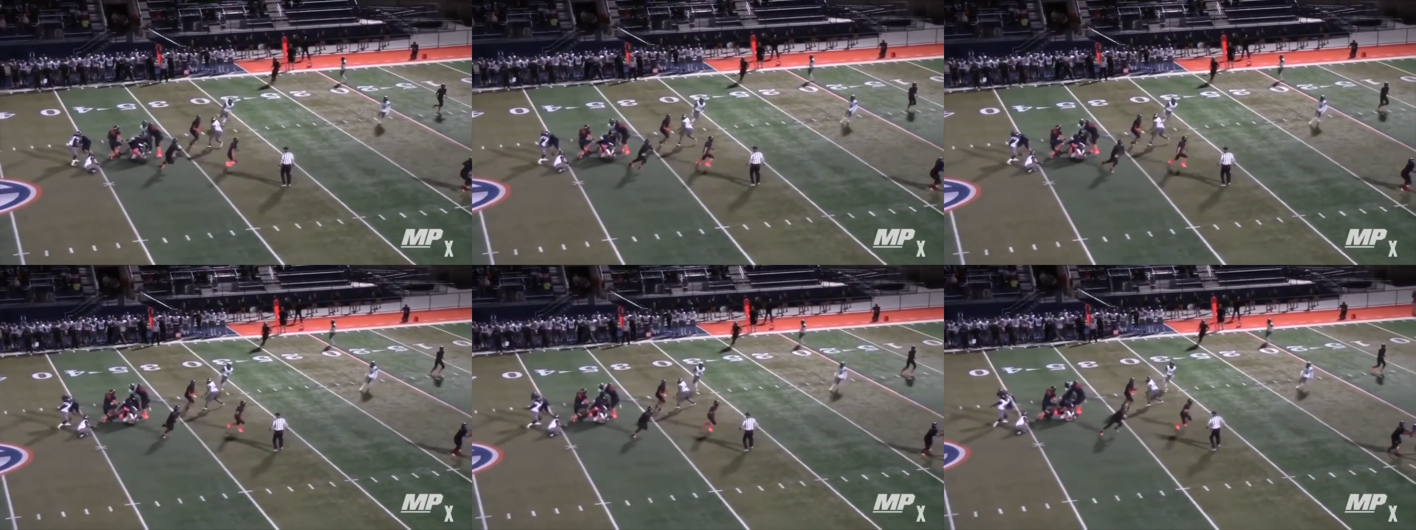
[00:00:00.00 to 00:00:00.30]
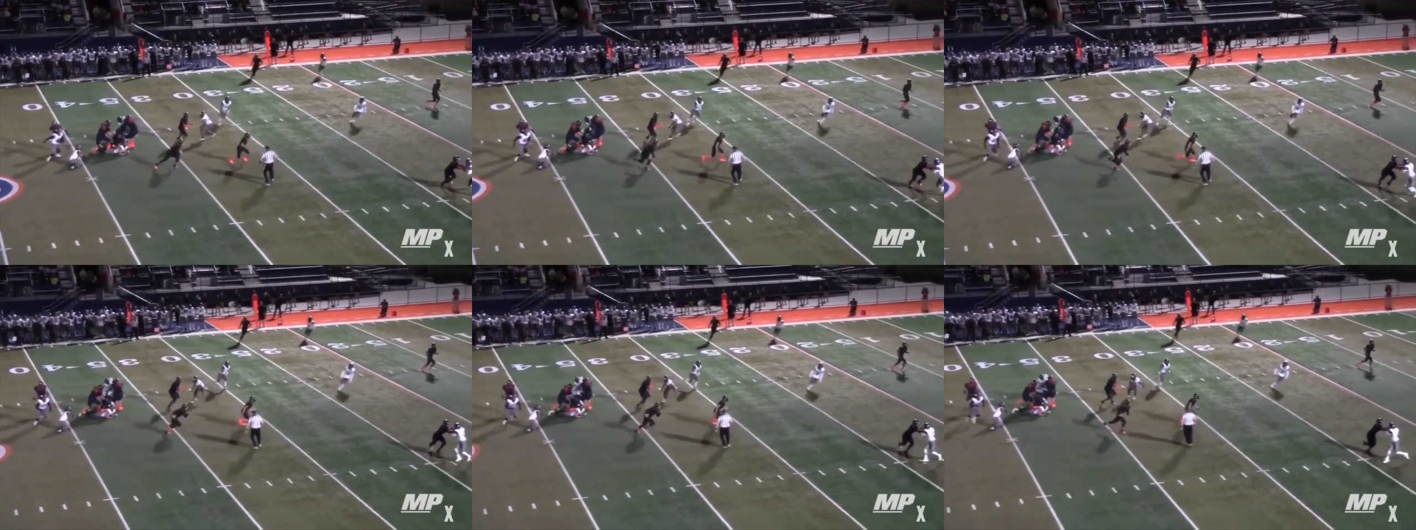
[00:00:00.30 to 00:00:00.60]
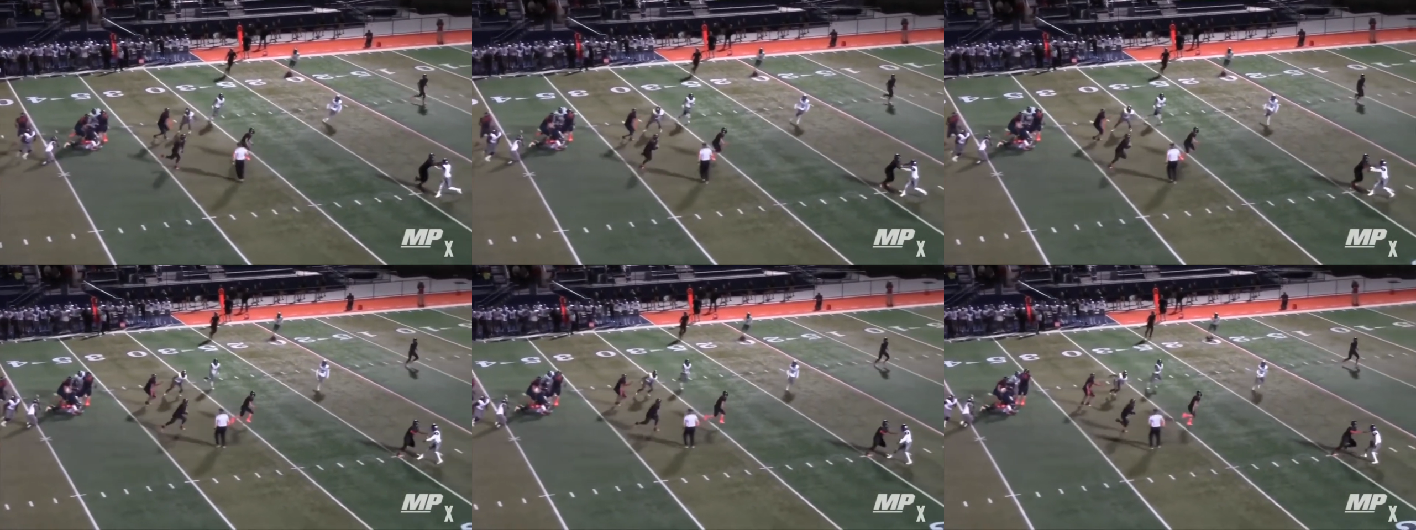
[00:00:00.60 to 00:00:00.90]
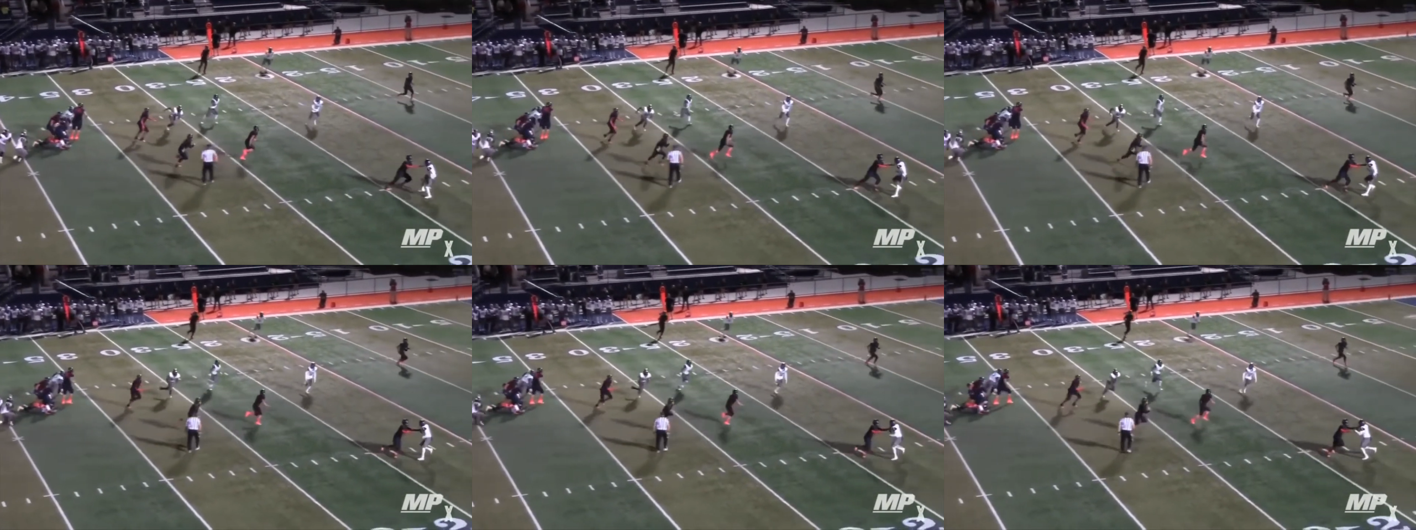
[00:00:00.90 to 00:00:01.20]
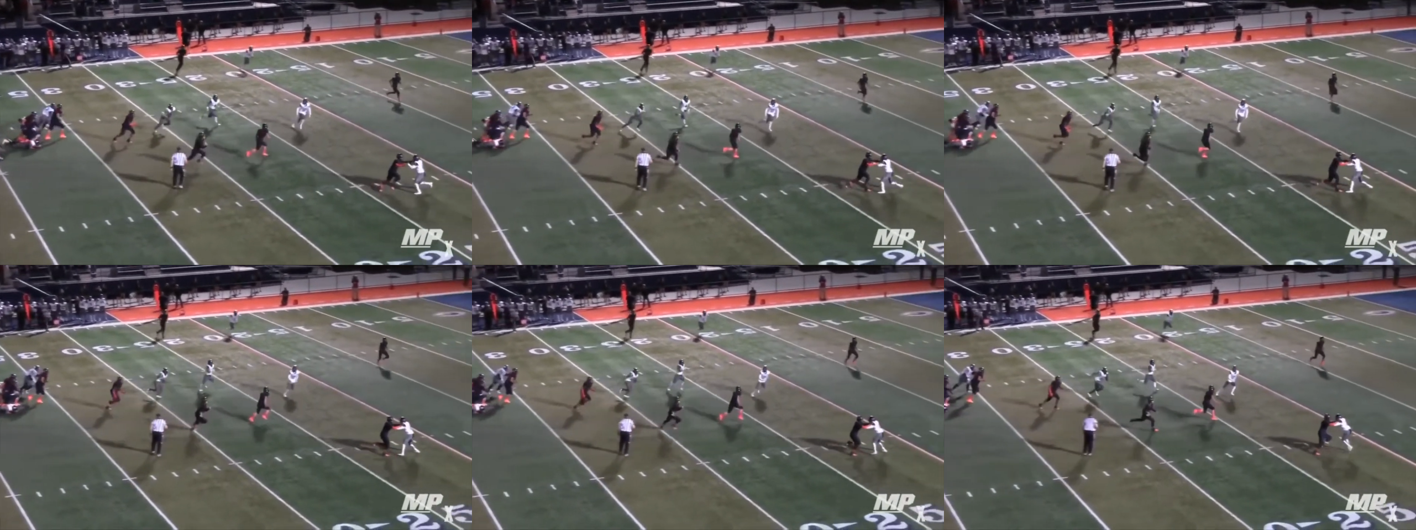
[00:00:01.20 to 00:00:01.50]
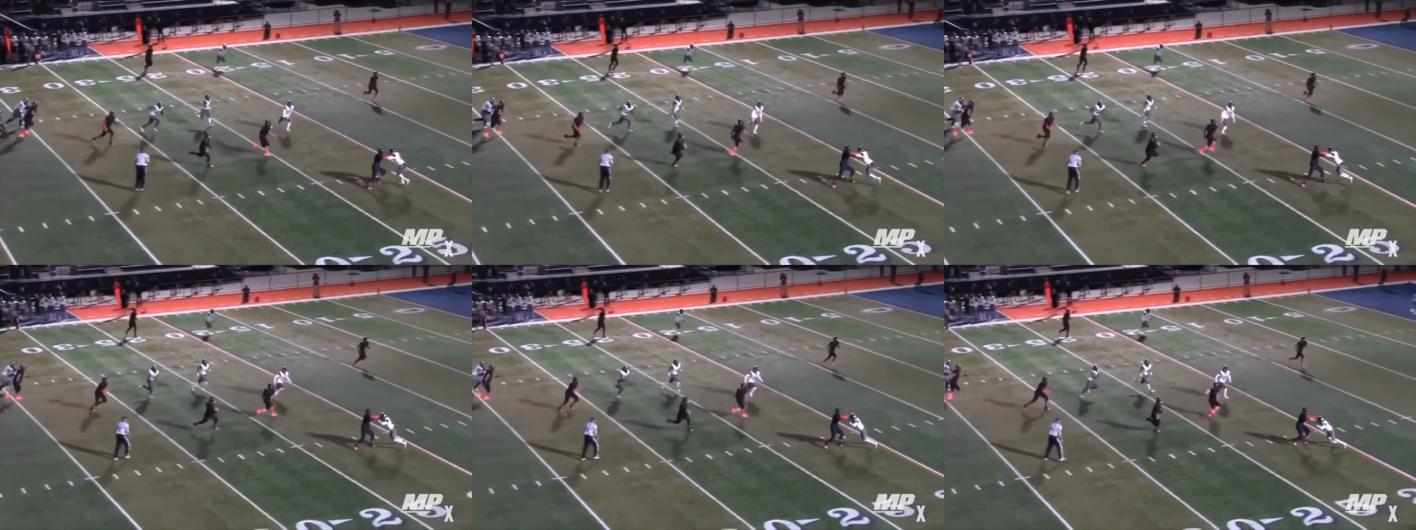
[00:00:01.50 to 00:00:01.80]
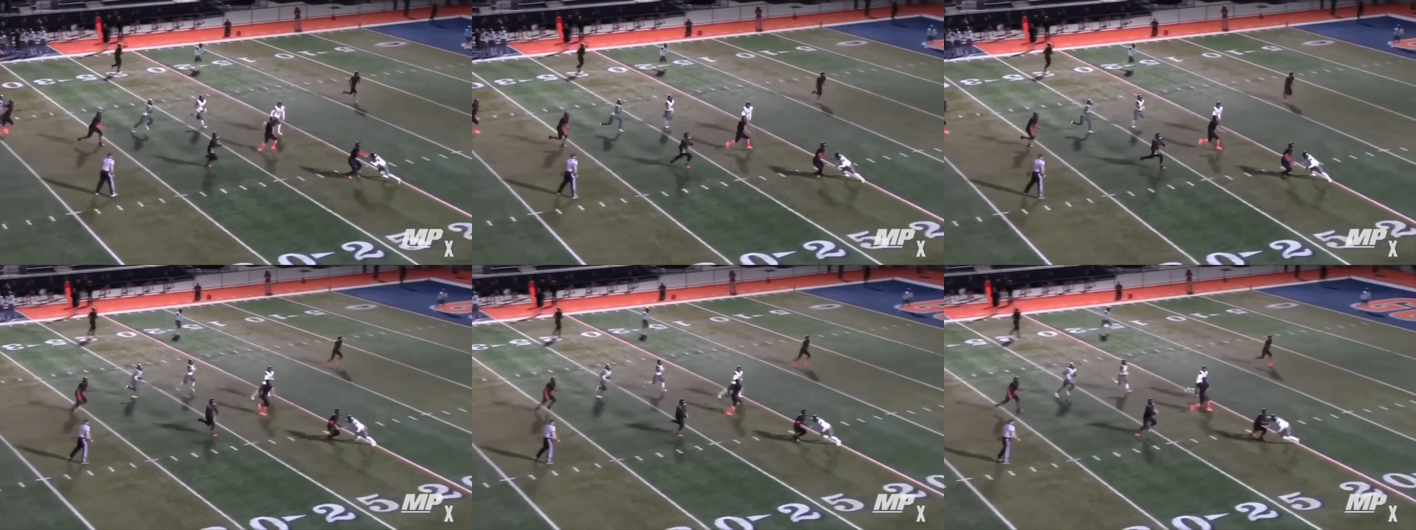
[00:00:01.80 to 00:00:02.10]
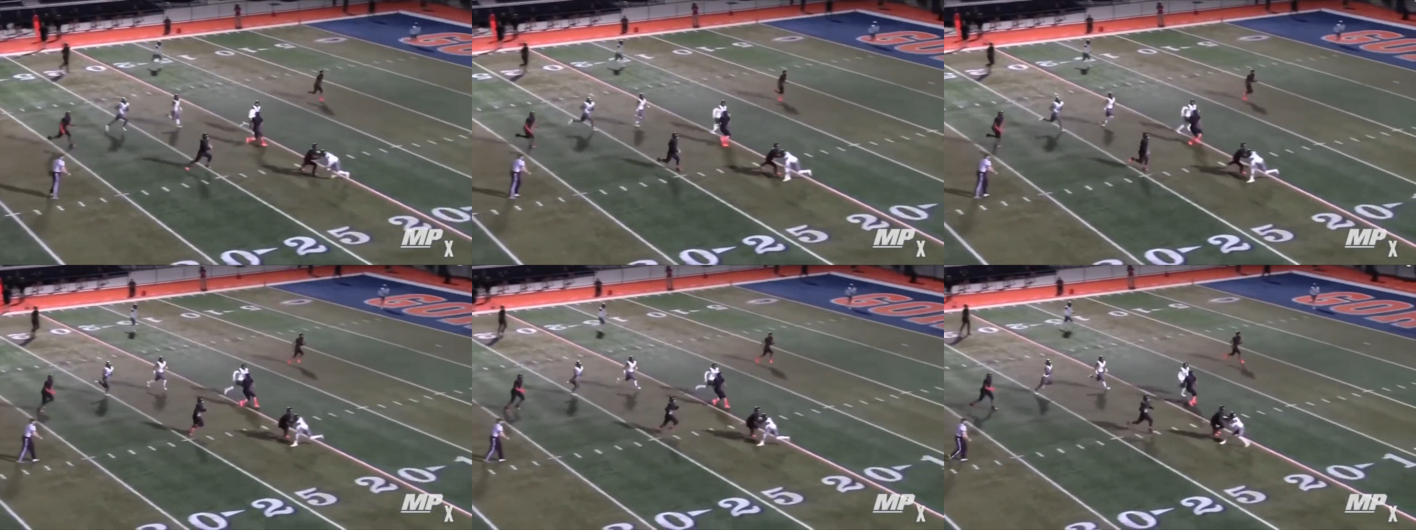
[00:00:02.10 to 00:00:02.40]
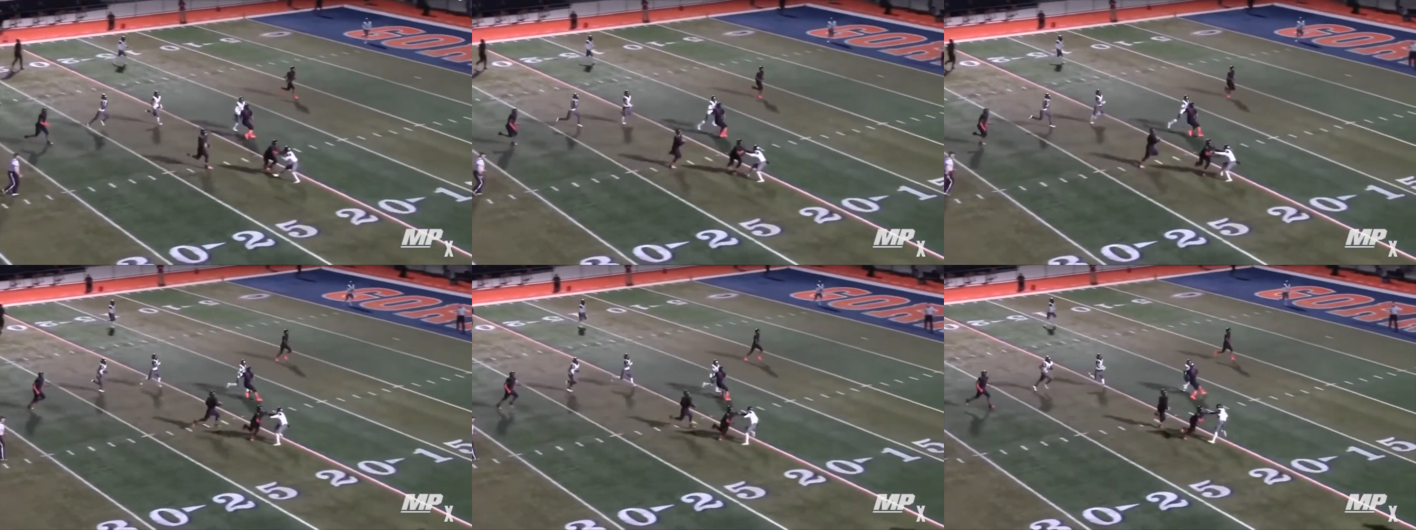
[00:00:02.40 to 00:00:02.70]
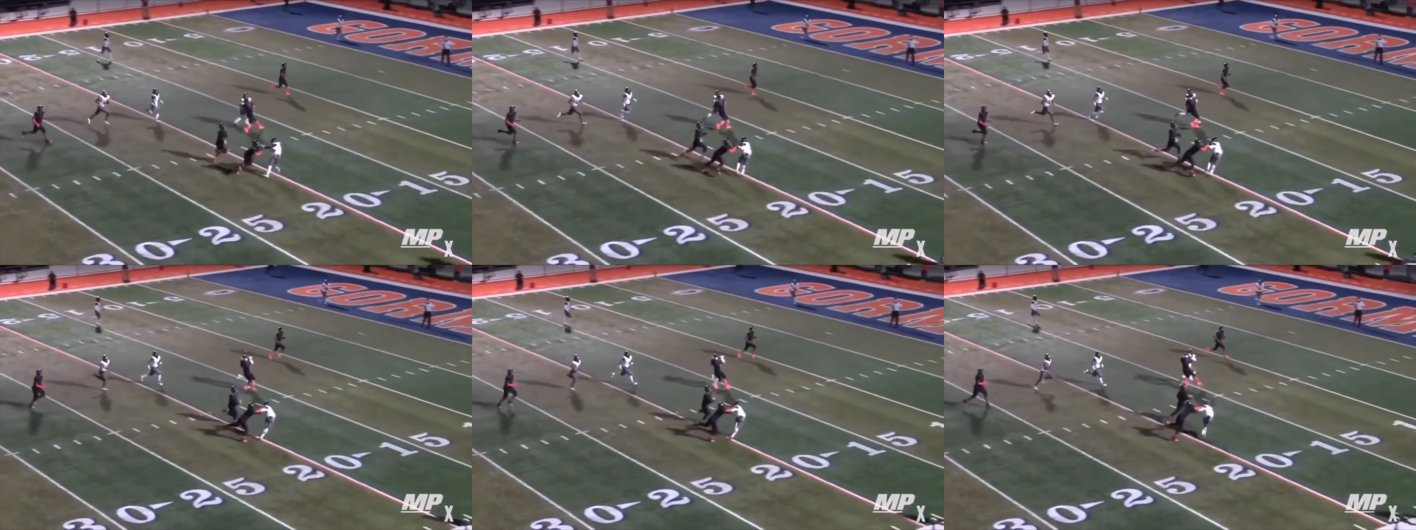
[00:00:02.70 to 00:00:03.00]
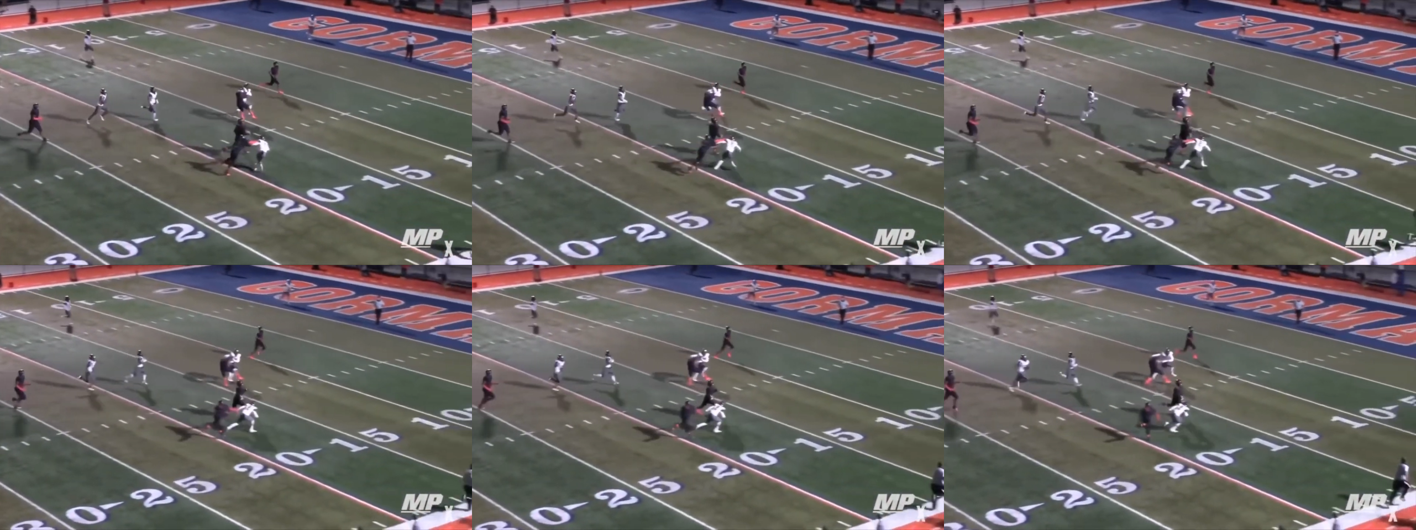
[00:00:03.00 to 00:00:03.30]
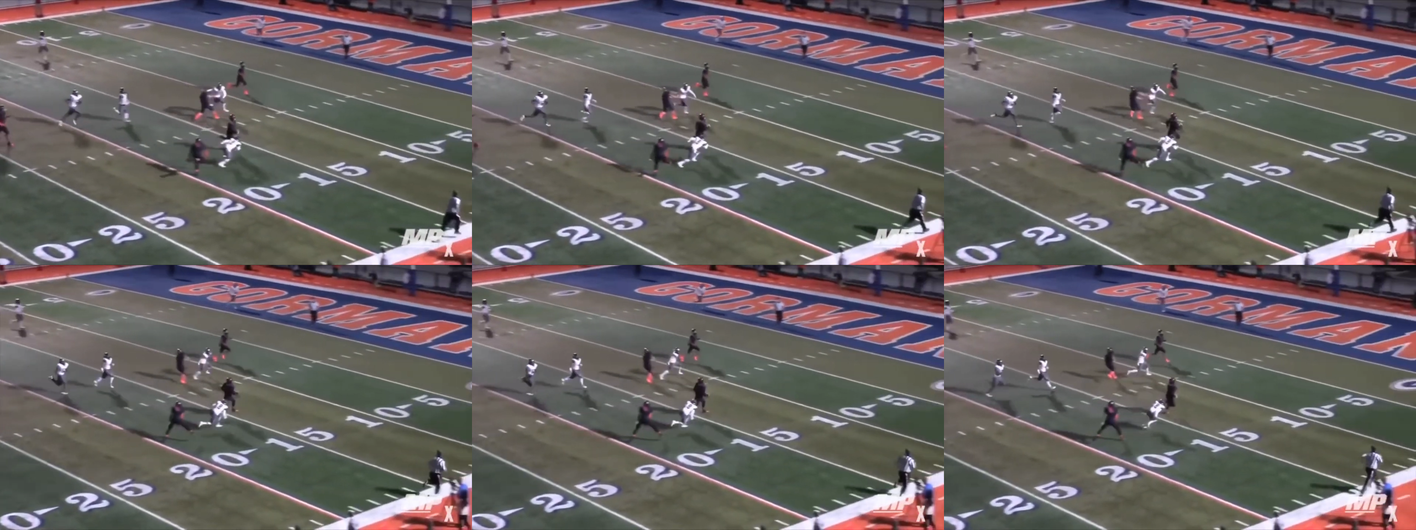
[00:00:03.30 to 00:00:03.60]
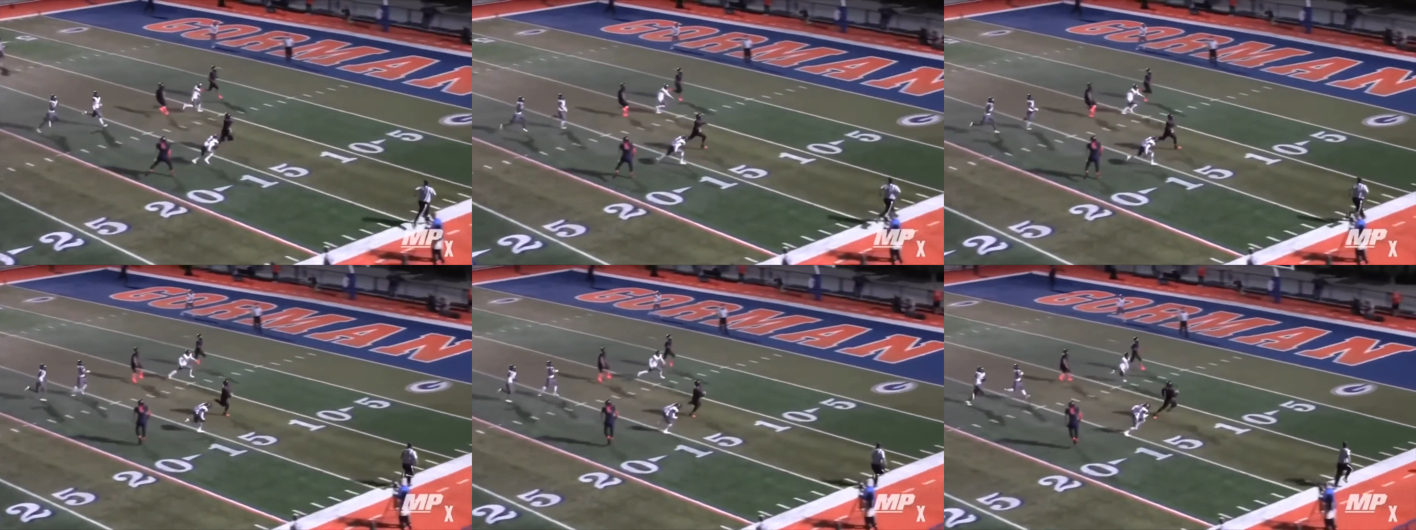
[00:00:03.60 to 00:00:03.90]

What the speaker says: [unreadable: no face in view]